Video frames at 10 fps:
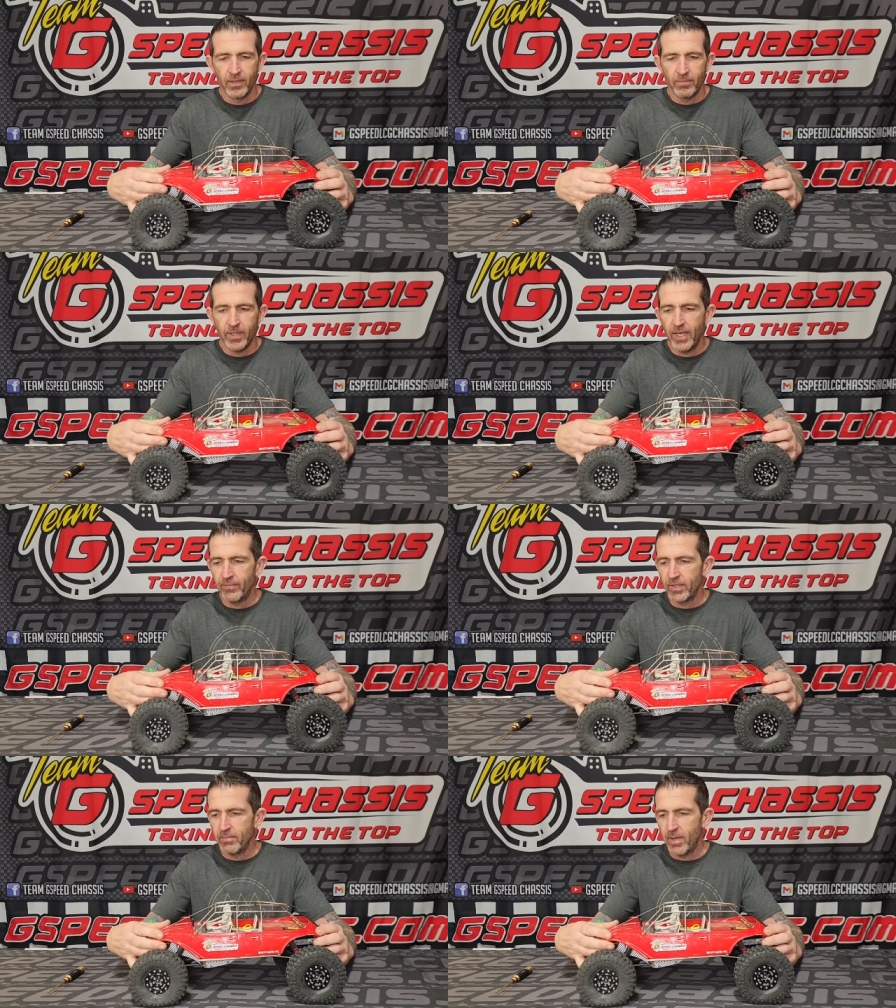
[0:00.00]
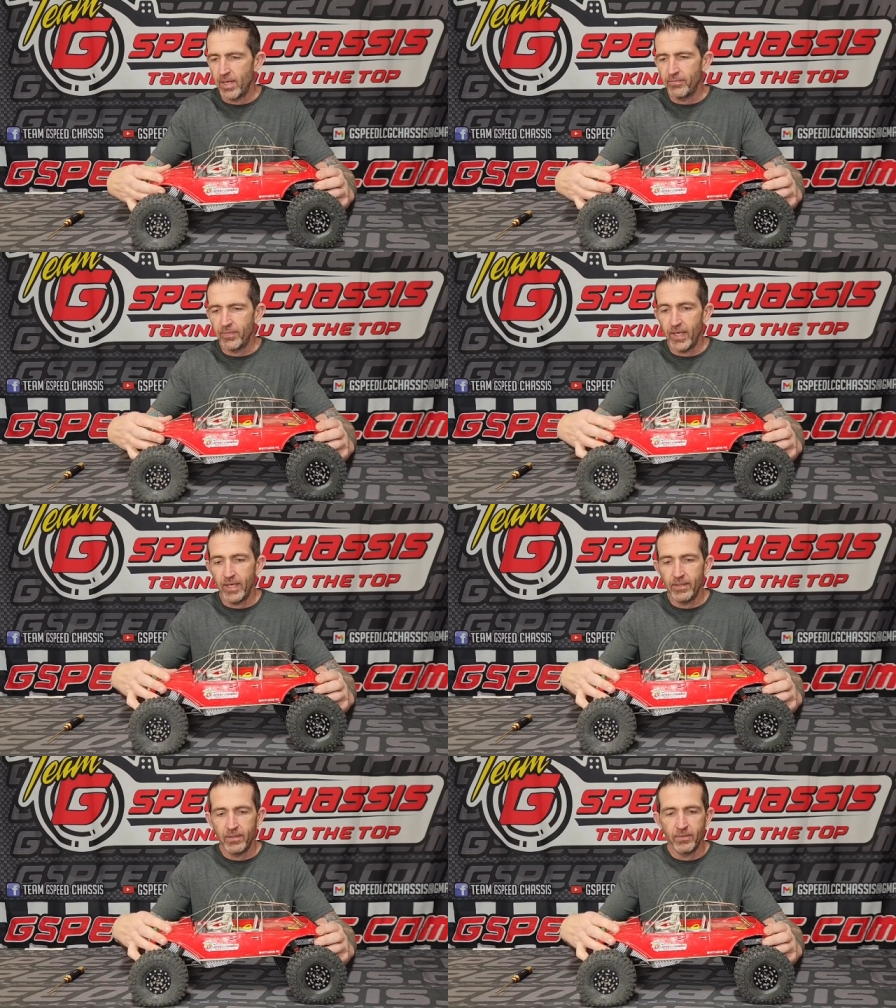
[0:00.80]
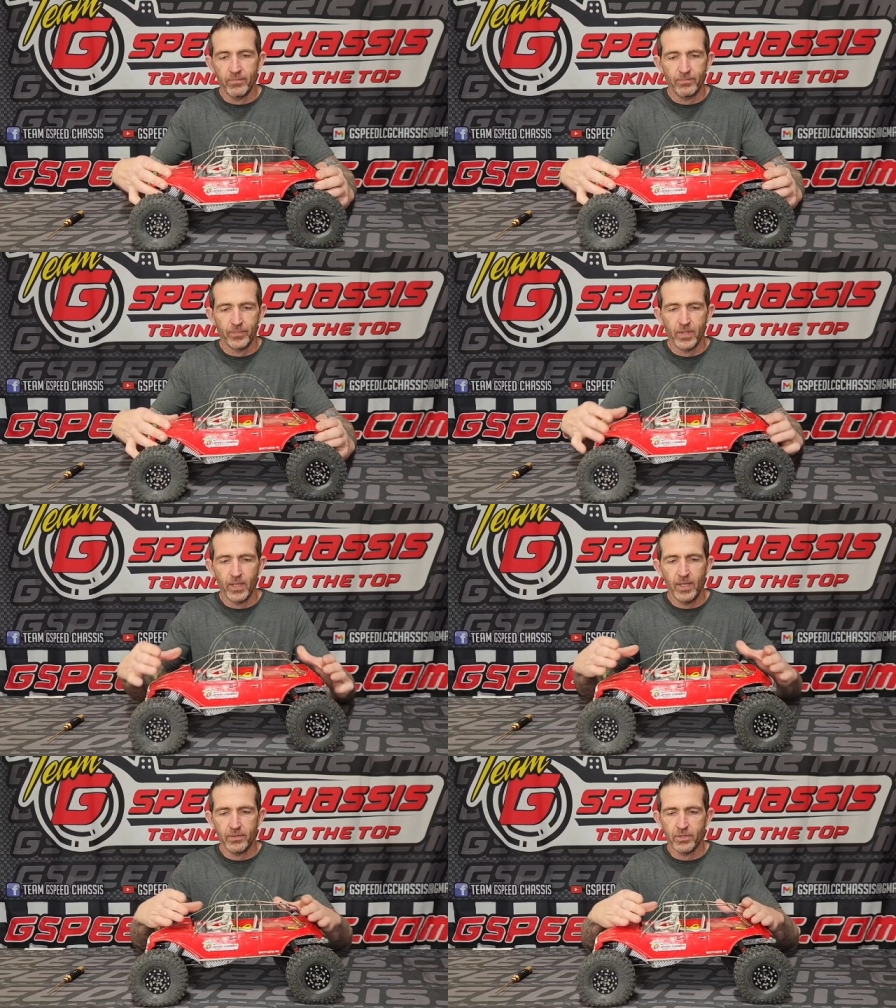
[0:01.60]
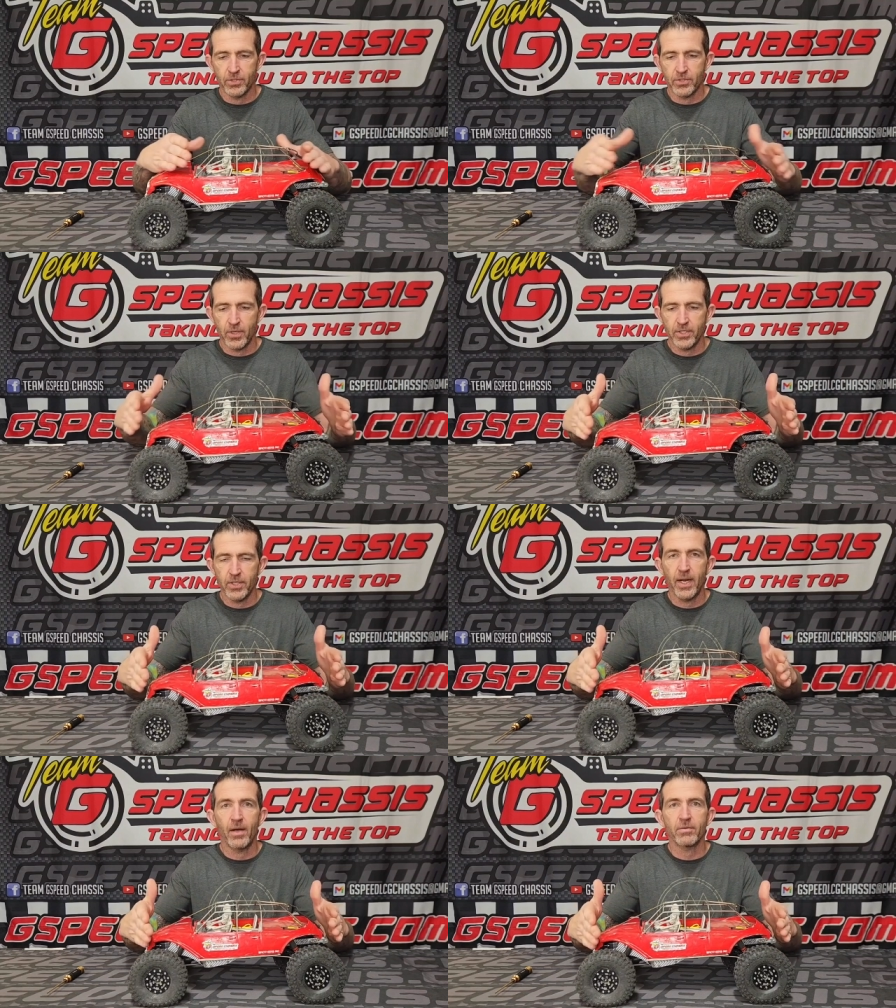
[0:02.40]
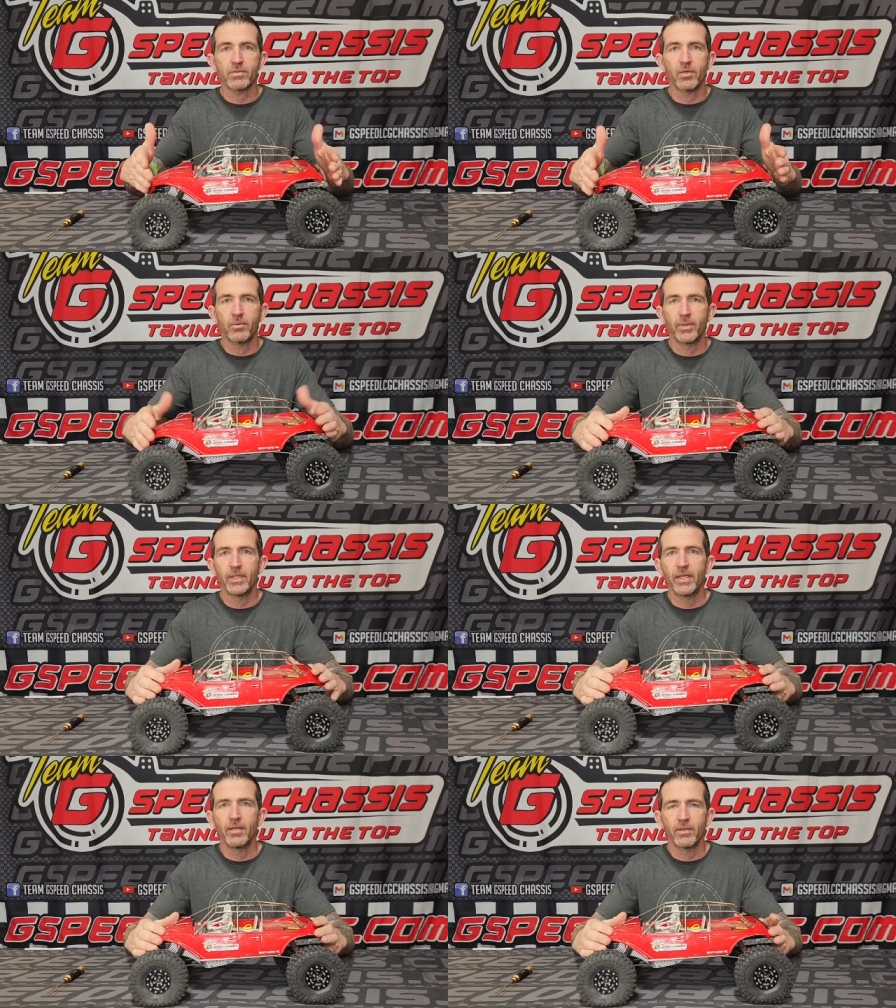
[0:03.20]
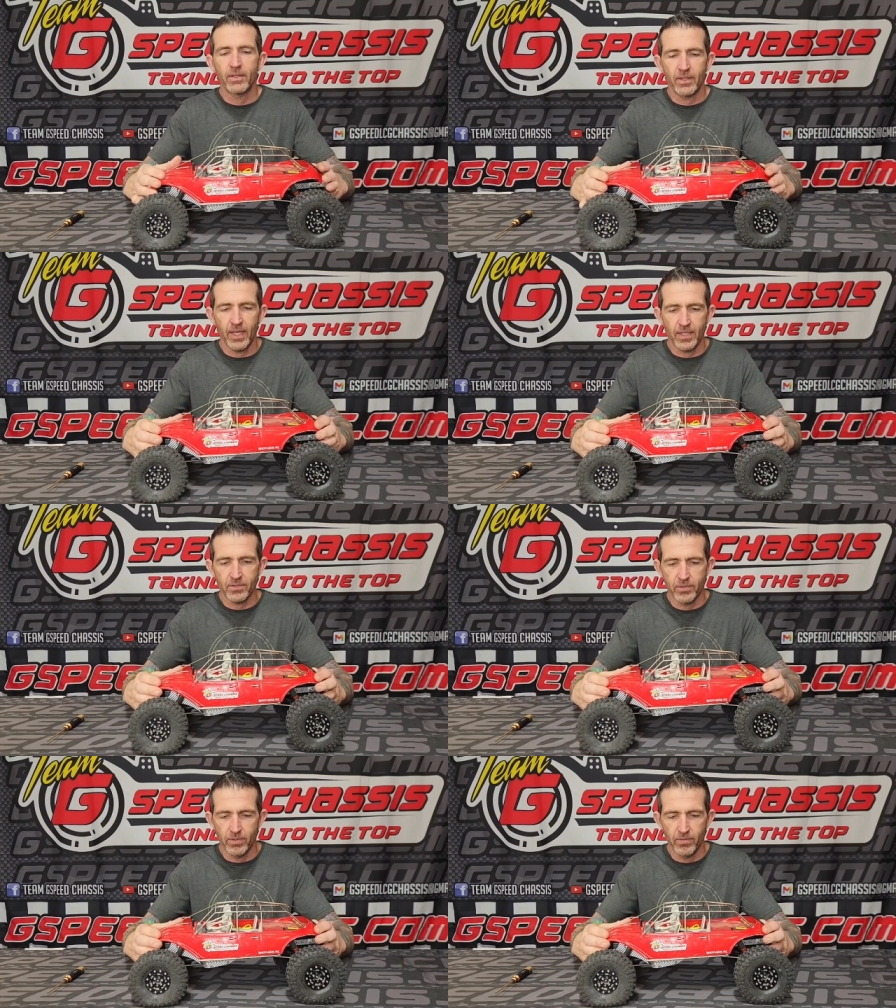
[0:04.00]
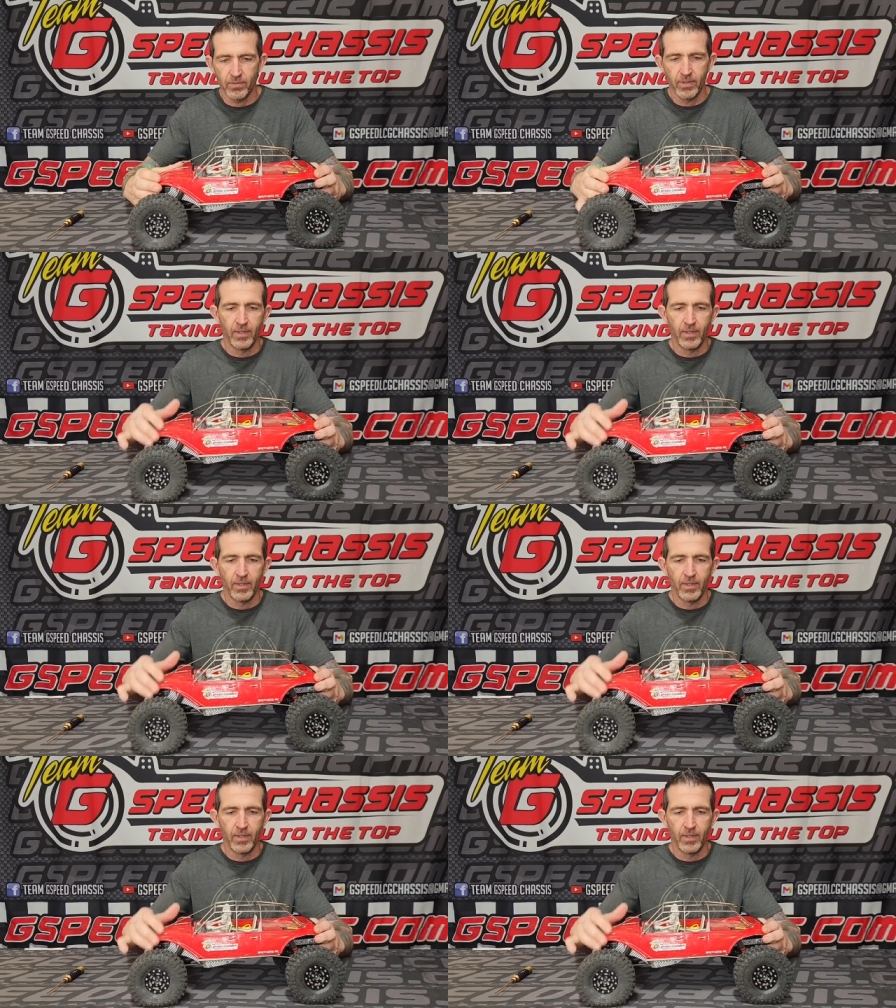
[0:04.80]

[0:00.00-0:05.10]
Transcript: Been heavily modified and cut to stretch it out so it'll be legal in Class 2.